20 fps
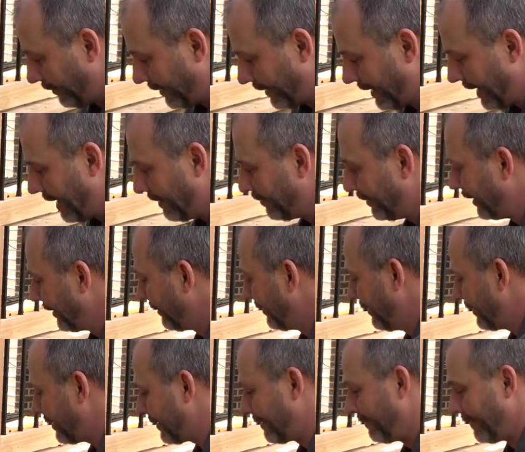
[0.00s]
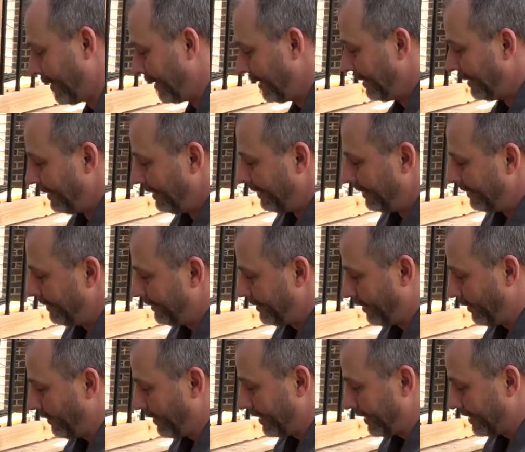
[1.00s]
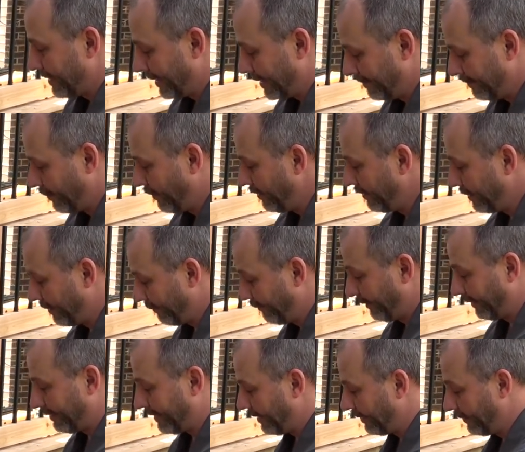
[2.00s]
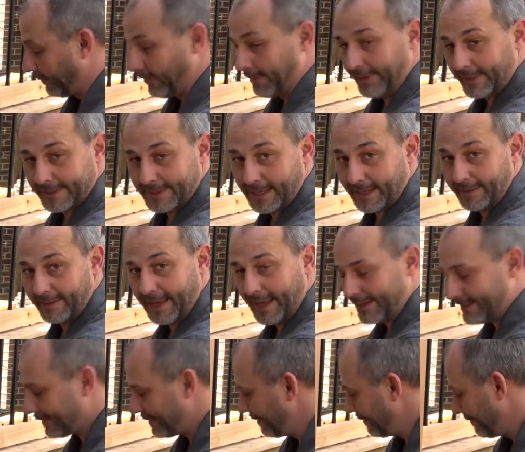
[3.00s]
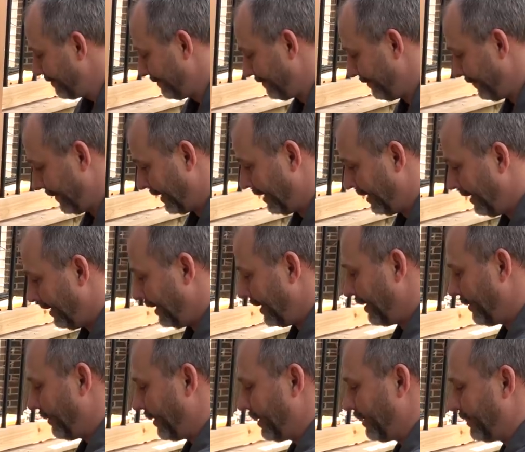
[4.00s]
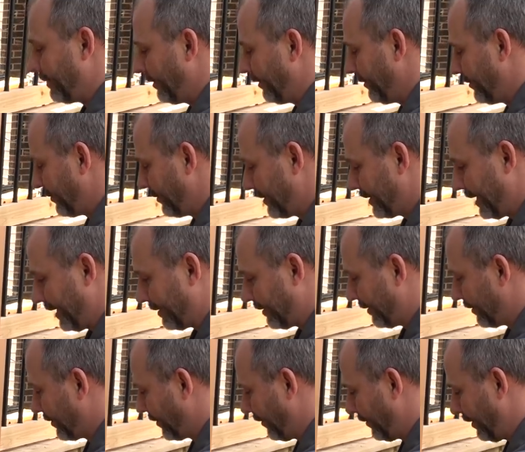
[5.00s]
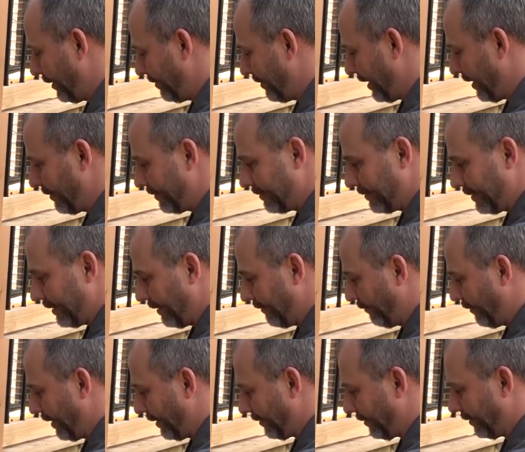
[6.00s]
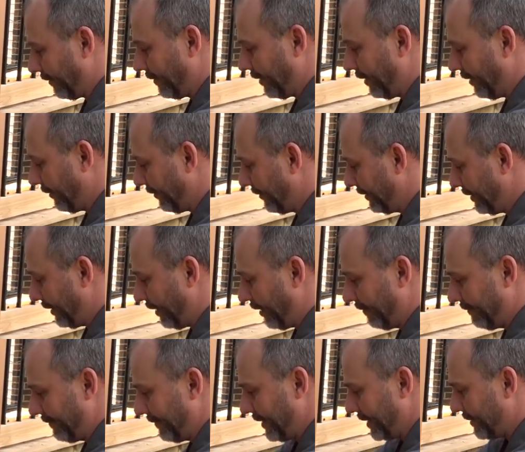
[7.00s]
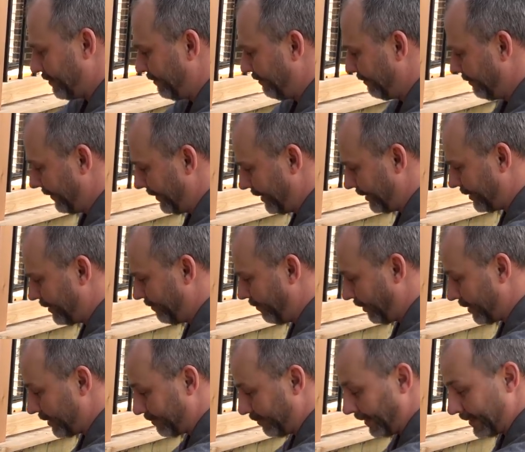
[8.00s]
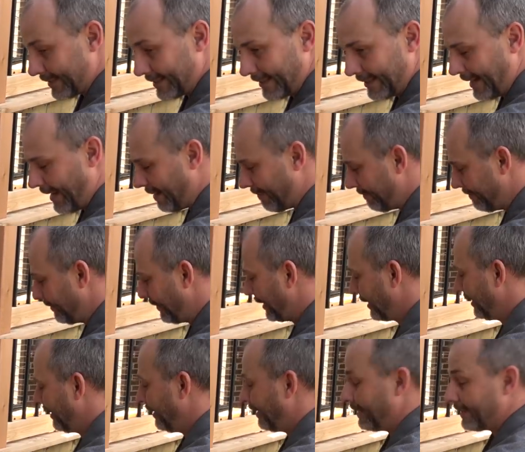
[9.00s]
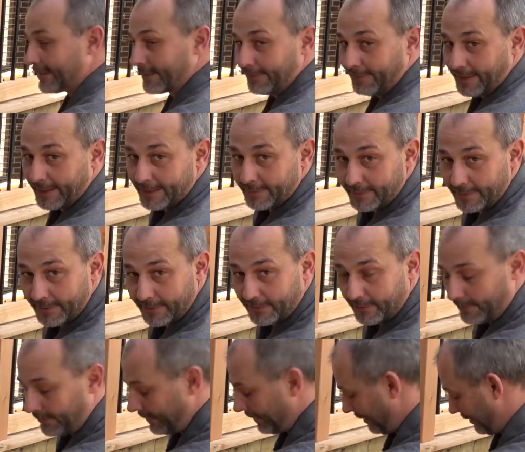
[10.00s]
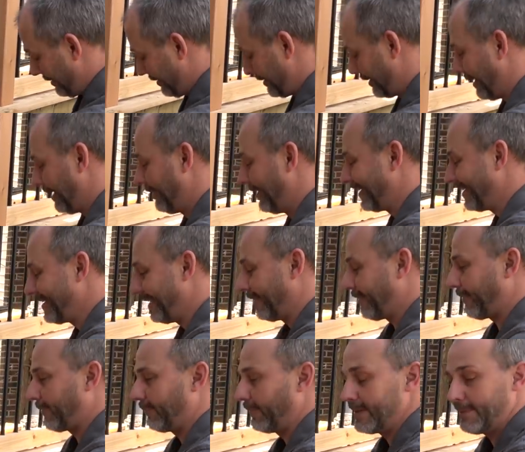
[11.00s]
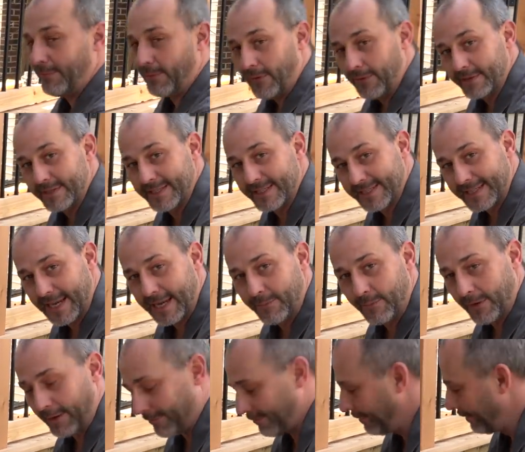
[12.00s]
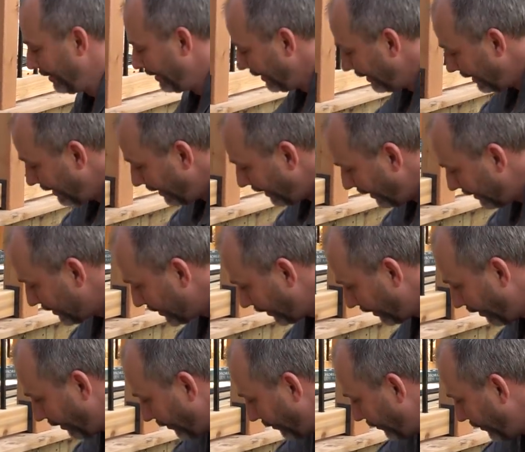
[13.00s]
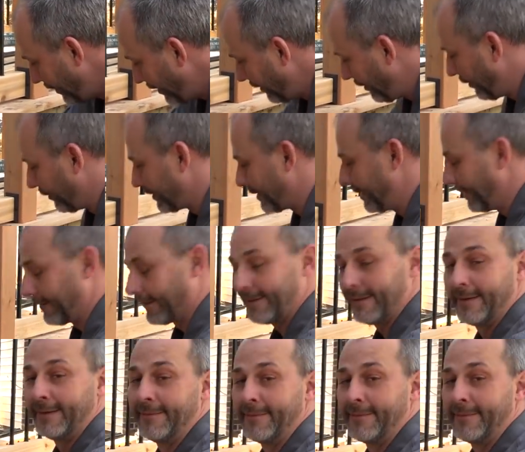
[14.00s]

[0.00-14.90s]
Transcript: with a gap like this, you don't want to cut a board to fit that hole that's that nasty. What you do is you take the total amount of width of all the, of this these two boards plus the gap, divide it by three, and then cut three boards the same width. Install all three of those here,